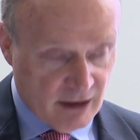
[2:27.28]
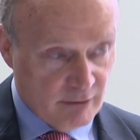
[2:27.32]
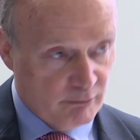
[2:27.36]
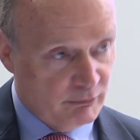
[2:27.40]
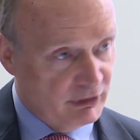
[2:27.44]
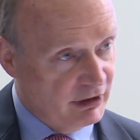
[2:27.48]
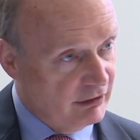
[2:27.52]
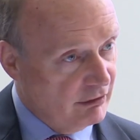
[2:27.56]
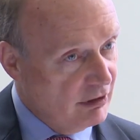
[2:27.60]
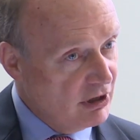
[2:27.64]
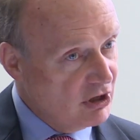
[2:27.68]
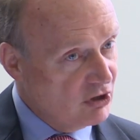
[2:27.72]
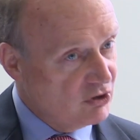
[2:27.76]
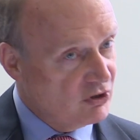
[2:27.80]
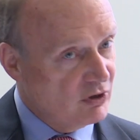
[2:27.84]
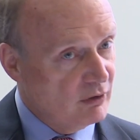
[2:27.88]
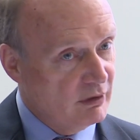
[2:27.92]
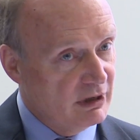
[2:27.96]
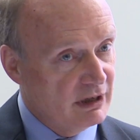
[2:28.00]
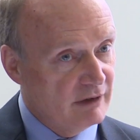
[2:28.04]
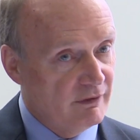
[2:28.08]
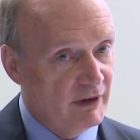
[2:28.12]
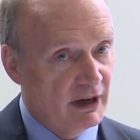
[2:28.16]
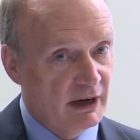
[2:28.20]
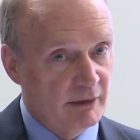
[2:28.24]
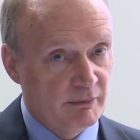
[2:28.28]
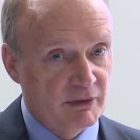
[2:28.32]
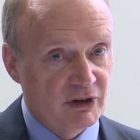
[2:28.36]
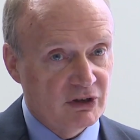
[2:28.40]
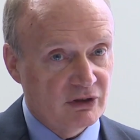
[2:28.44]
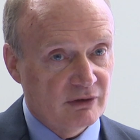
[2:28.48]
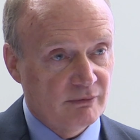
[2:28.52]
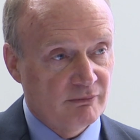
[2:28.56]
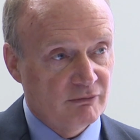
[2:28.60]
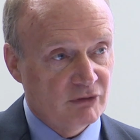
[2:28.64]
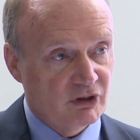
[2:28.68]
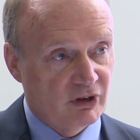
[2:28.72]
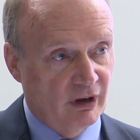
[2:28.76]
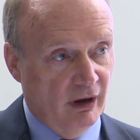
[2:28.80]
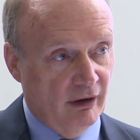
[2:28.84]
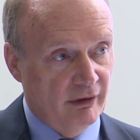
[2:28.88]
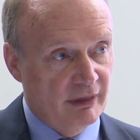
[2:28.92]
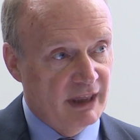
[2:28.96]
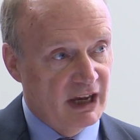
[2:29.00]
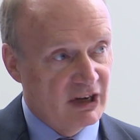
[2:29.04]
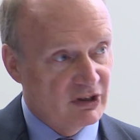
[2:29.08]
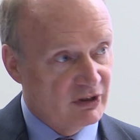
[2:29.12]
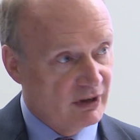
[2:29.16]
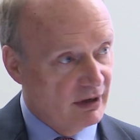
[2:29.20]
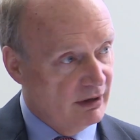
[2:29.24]
But there are only 2 in development, so
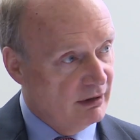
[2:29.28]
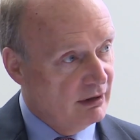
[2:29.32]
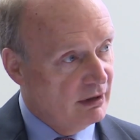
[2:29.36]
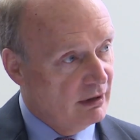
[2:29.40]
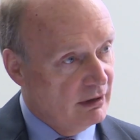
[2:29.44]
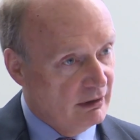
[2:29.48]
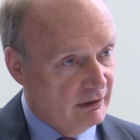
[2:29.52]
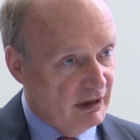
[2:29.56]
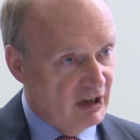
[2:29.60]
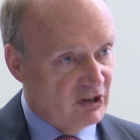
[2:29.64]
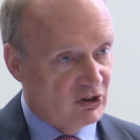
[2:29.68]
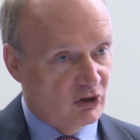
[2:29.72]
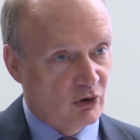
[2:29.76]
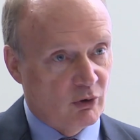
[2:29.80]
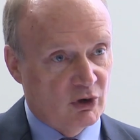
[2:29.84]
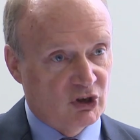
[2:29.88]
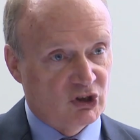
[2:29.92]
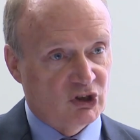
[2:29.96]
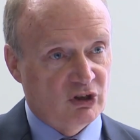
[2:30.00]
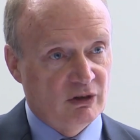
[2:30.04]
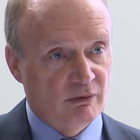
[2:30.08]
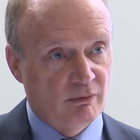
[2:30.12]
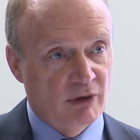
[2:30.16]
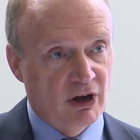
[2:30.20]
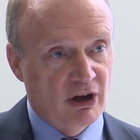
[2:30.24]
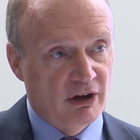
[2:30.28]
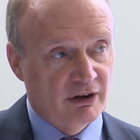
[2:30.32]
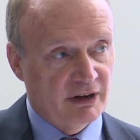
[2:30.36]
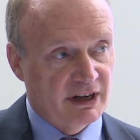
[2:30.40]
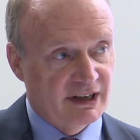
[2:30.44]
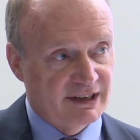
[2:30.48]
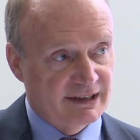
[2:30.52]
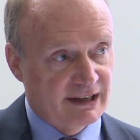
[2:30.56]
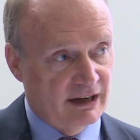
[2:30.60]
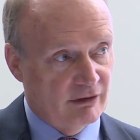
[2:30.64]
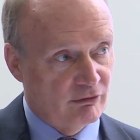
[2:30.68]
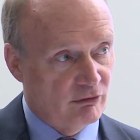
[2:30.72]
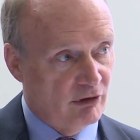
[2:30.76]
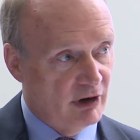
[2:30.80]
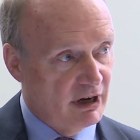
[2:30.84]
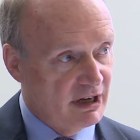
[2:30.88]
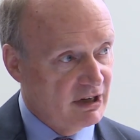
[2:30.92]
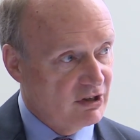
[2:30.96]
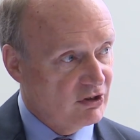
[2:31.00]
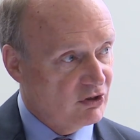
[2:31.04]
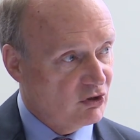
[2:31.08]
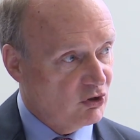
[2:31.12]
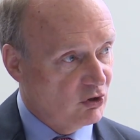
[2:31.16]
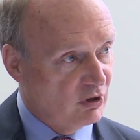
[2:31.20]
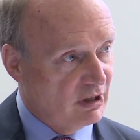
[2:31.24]
there's a question mark. Is that
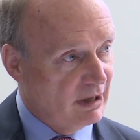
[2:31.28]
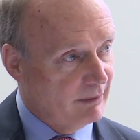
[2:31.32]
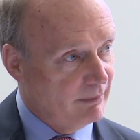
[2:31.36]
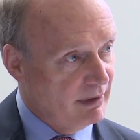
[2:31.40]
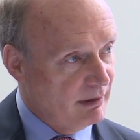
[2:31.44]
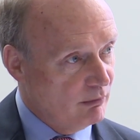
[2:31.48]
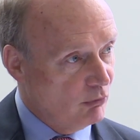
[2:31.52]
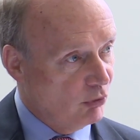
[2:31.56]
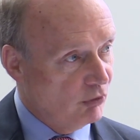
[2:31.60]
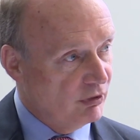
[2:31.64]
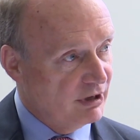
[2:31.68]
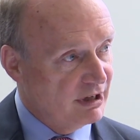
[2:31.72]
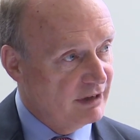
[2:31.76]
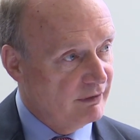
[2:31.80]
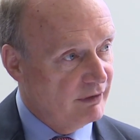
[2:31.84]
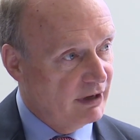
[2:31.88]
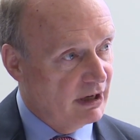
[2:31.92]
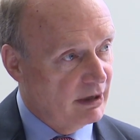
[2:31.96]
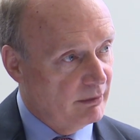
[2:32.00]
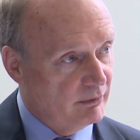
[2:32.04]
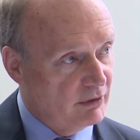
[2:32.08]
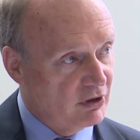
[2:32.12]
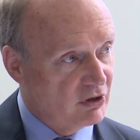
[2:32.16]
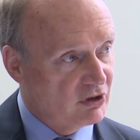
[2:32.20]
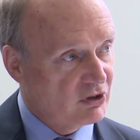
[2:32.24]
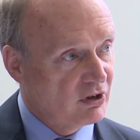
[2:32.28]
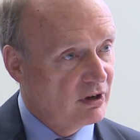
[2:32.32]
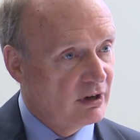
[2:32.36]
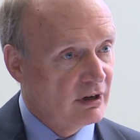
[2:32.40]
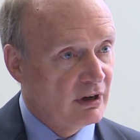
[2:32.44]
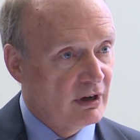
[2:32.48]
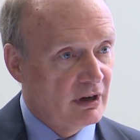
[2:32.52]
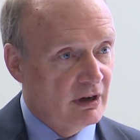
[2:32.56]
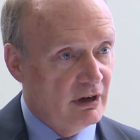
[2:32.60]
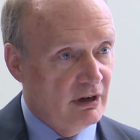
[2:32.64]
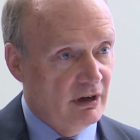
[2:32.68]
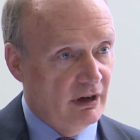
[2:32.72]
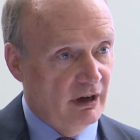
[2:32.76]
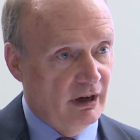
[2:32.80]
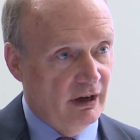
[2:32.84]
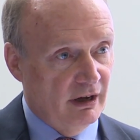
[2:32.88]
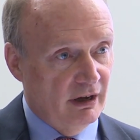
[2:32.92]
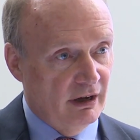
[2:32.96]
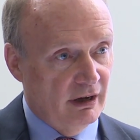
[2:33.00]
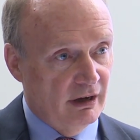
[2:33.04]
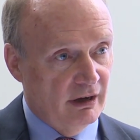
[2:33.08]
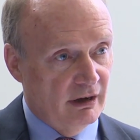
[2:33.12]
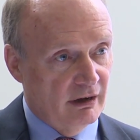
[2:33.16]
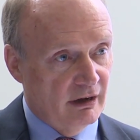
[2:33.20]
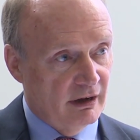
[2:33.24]
right? Should there be more in development?
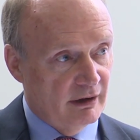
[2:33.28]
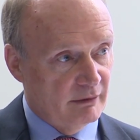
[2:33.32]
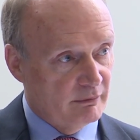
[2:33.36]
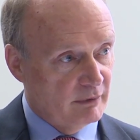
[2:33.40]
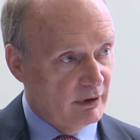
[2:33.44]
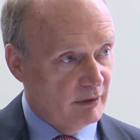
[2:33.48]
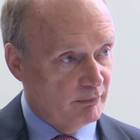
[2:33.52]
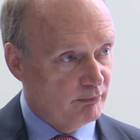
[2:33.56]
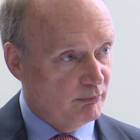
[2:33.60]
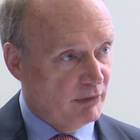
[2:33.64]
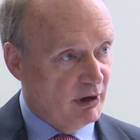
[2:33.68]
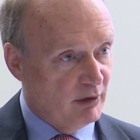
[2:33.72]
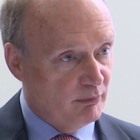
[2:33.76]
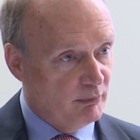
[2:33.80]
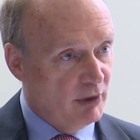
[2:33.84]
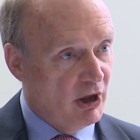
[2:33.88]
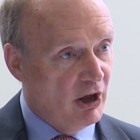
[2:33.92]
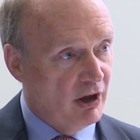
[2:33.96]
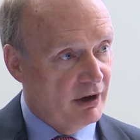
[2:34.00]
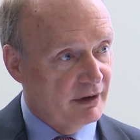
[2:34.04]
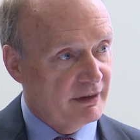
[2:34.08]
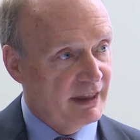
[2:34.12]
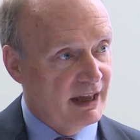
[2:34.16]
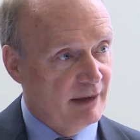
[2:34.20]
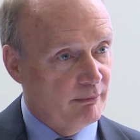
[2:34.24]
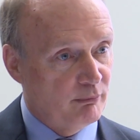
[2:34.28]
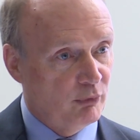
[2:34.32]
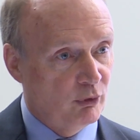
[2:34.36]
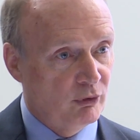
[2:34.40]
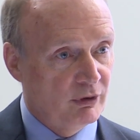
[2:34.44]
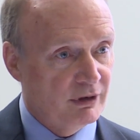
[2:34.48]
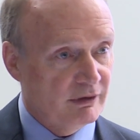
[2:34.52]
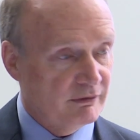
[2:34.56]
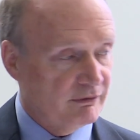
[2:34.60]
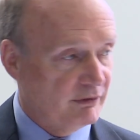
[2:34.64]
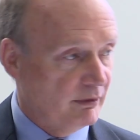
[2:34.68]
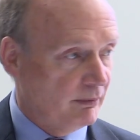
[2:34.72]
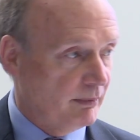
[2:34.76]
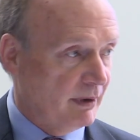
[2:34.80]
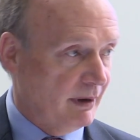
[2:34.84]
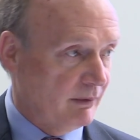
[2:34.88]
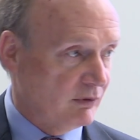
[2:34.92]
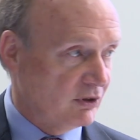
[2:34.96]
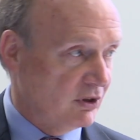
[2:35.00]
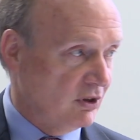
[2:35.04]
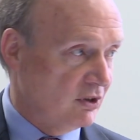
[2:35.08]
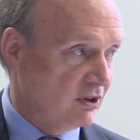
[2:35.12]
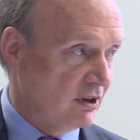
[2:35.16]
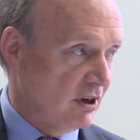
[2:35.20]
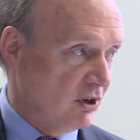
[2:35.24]
I'll park that point for
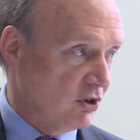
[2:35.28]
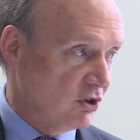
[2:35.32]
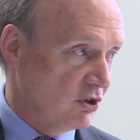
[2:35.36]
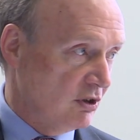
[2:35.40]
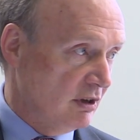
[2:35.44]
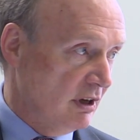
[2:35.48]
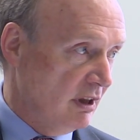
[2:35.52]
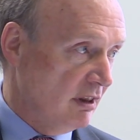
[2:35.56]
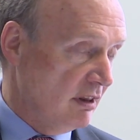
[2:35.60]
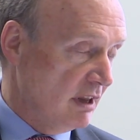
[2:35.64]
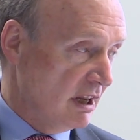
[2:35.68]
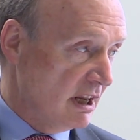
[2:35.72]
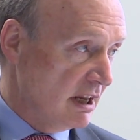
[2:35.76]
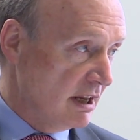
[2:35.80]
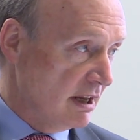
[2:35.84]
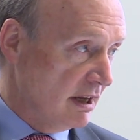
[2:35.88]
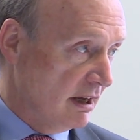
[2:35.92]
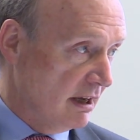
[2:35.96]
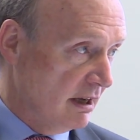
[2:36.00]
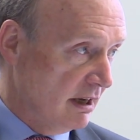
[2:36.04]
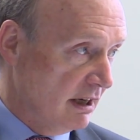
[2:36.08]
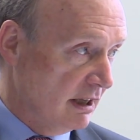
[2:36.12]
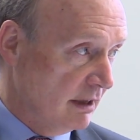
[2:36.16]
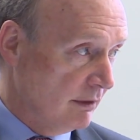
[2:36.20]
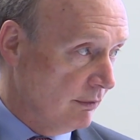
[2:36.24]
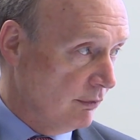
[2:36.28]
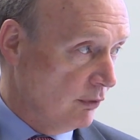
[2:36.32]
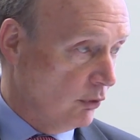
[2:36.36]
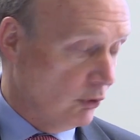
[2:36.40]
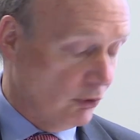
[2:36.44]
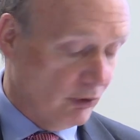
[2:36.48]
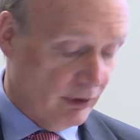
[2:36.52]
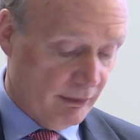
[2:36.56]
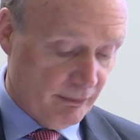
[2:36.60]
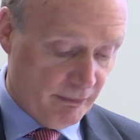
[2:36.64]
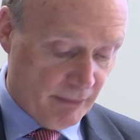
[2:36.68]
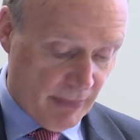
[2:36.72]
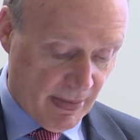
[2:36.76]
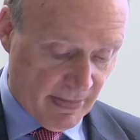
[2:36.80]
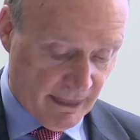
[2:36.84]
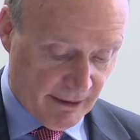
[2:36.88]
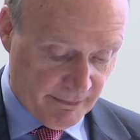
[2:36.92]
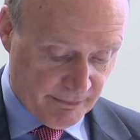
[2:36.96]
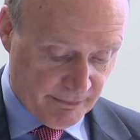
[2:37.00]
perhaps discussion in the forum.